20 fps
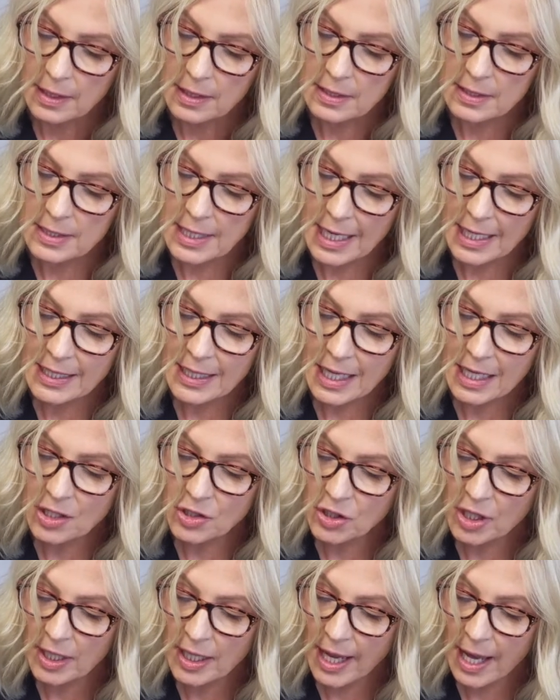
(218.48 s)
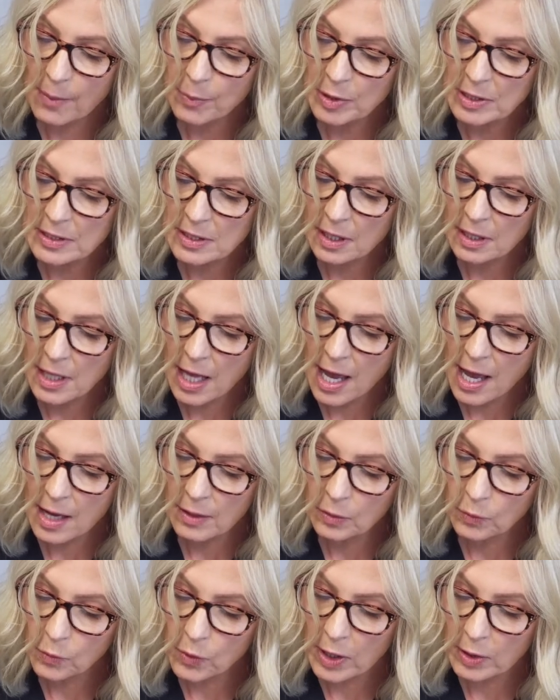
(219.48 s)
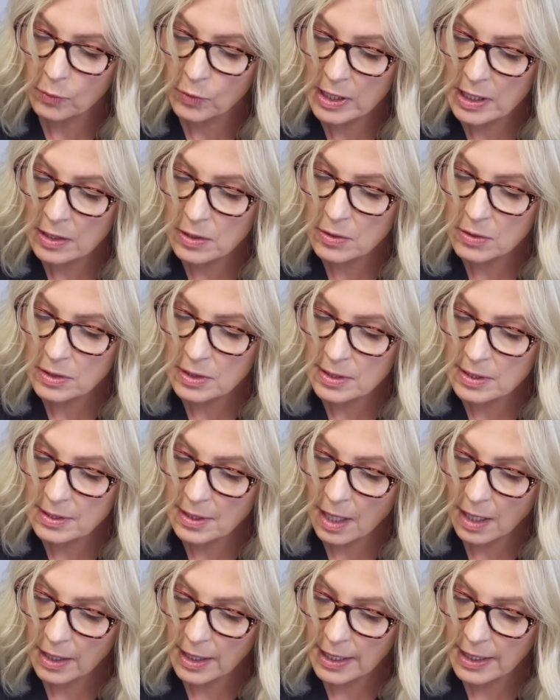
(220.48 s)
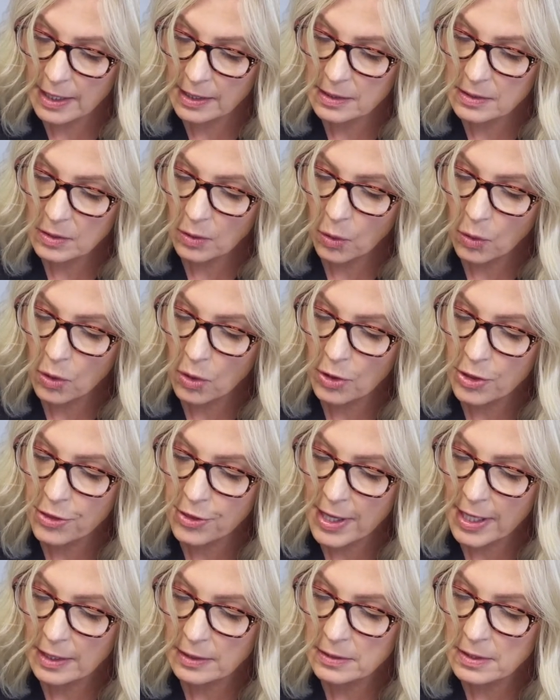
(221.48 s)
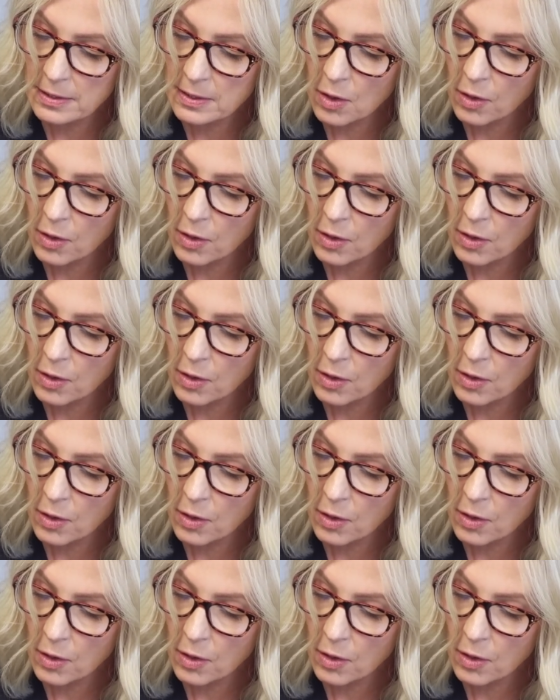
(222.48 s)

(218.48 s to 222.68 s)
Stagnation happens a lot when we use our hand to hold things,